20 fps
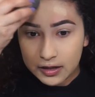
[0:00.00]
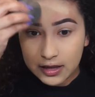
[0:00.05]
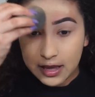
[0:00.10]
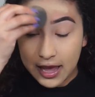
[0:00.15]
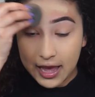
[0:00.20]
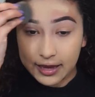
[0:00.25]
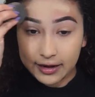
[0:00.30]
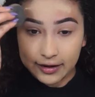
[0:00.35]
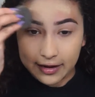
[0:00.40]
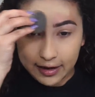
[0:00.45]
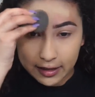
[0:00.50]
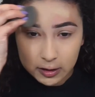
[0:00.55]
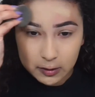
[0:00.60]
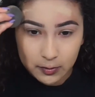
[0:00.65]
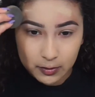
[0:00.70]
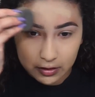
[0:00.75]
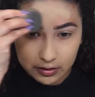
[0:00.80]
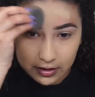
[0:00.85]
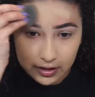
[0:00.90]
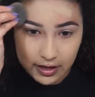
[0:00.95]
and dad's
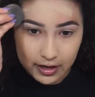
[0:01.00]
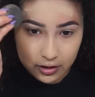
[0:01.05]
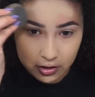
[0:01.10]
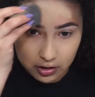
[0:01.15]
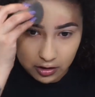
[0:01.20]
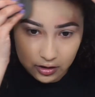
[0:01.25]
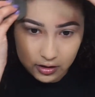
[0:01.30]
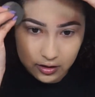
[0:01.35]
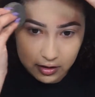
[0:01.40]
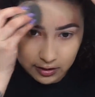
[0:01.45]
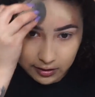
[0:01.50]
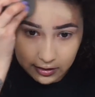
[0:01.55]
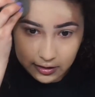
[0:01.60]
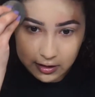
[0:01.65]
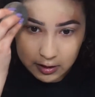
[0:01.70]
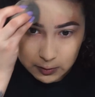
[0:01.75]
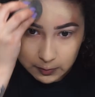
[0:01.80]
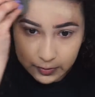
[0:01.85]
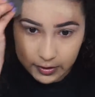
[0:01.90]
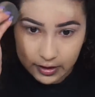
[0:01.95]
birthday actually
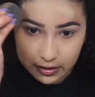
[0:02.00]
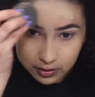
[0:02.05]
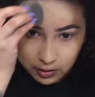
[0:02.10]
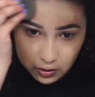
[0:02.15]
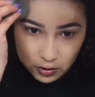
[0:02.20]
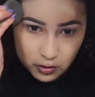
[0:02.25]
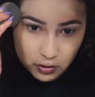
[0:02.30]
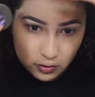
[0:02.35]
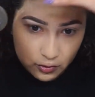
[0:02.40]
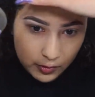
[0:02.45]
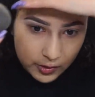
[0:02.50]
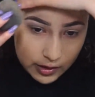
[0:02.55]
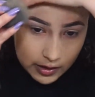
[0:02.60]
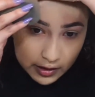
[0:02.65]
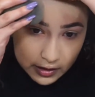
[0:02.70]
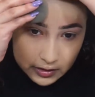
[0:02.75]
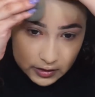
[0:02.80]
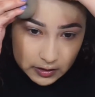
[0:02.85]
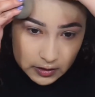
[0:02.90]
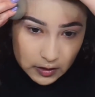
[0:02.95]
these past 2
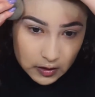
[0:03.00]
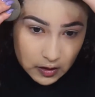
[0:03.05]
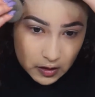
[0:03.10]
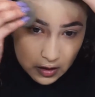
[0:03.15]
weekends.